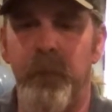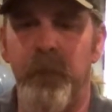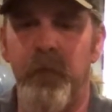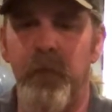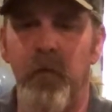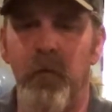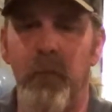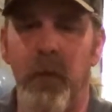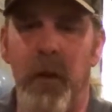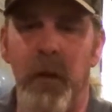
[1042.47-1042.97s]

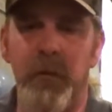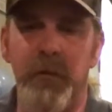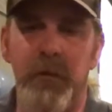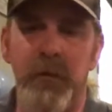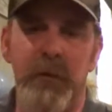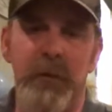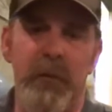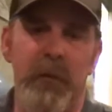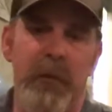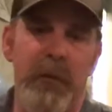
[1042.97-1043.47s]
Too much,
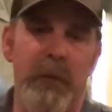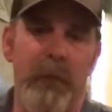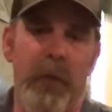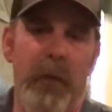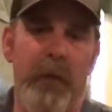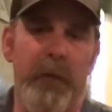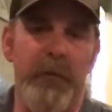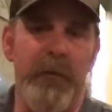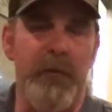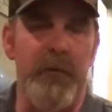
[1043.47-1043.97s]
it's
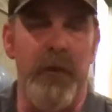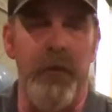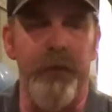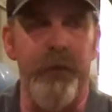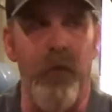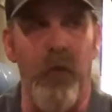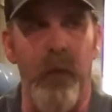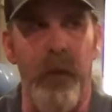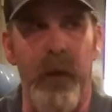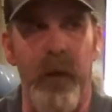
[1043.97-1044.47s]
just going to
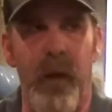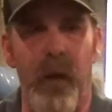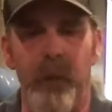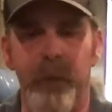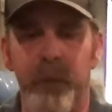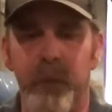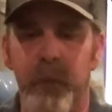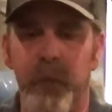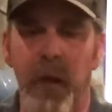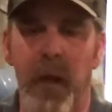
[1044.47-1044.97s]
ferment out.
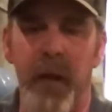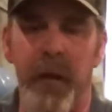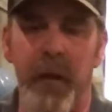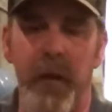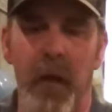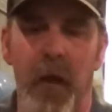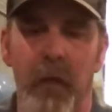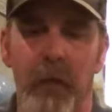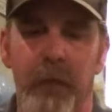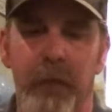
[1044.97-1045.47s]
Not
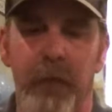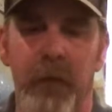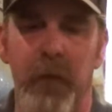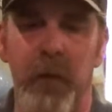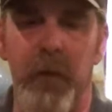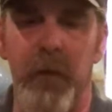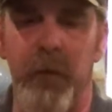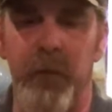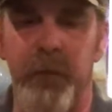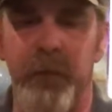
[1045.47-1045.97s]
enough that
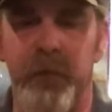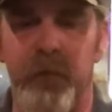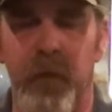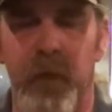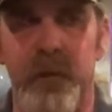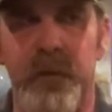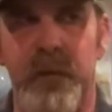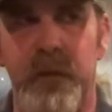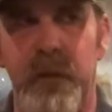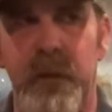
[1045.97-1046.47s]
it'll
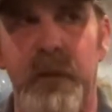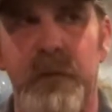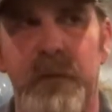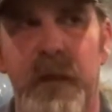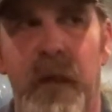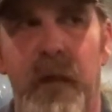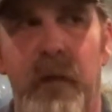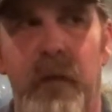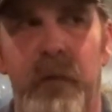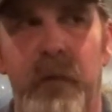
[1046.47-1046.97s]
stress the yeast
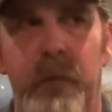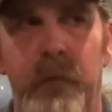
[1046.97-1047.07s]
out a little